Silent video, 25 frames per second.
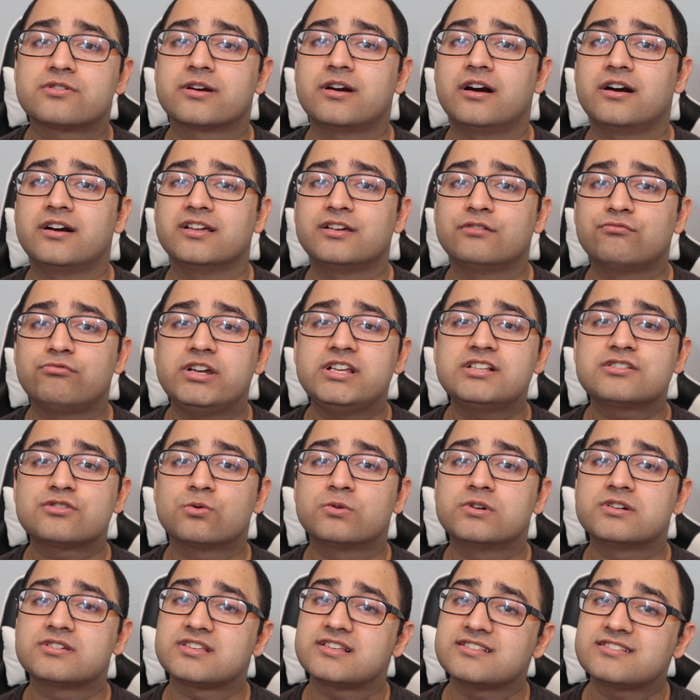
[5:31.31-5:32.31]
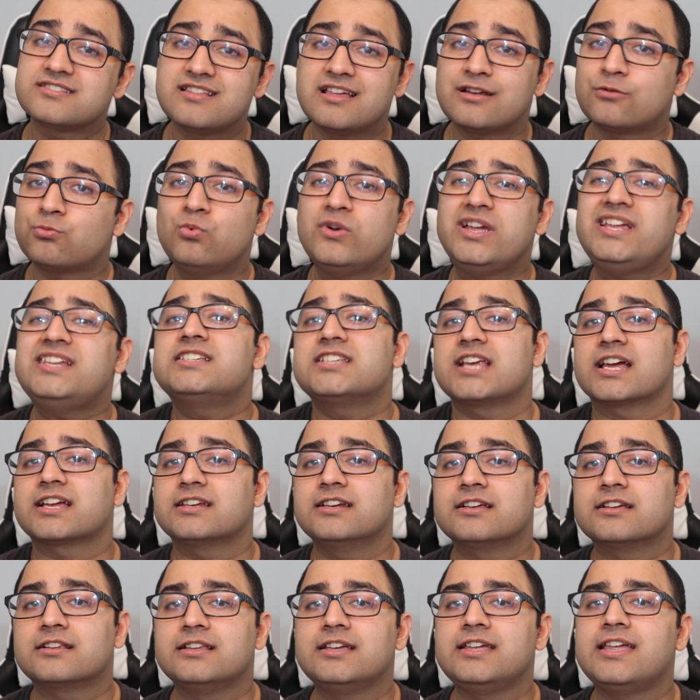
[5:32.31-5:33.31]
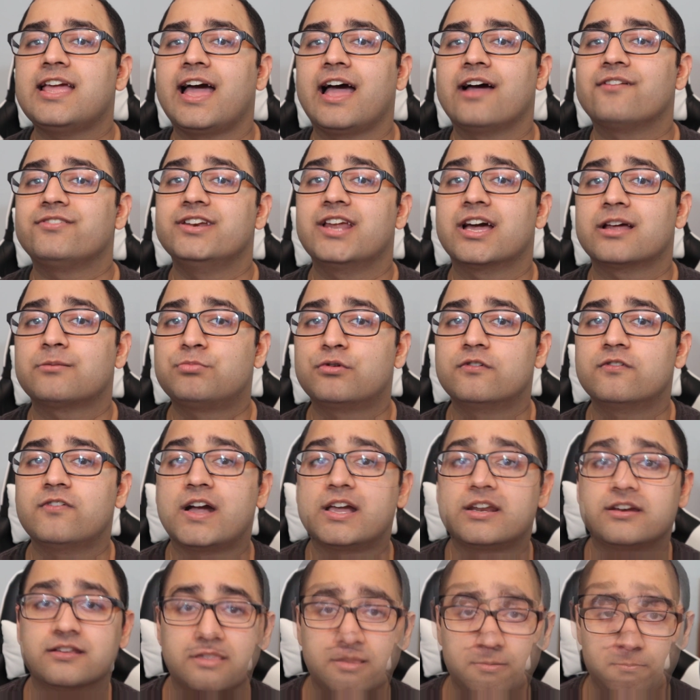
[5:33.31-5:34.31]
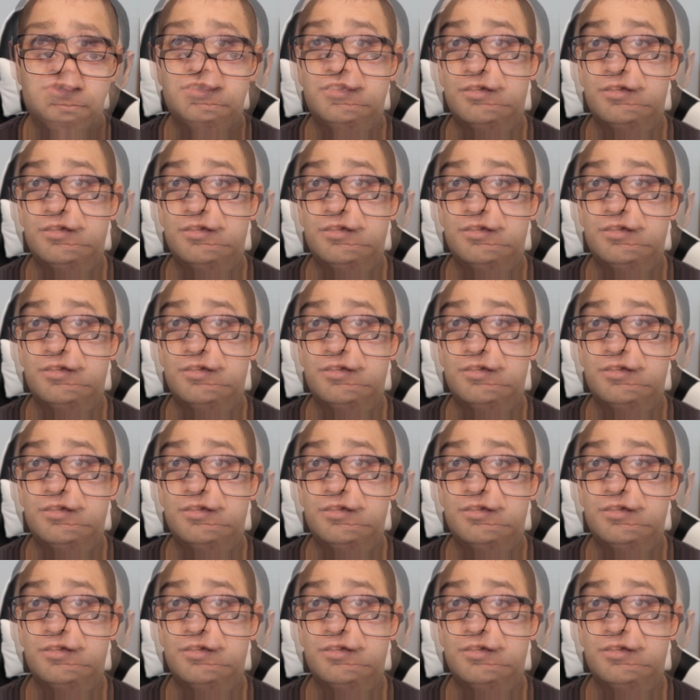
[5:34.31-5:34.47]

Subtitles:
regarding resources that we technically have not provided them.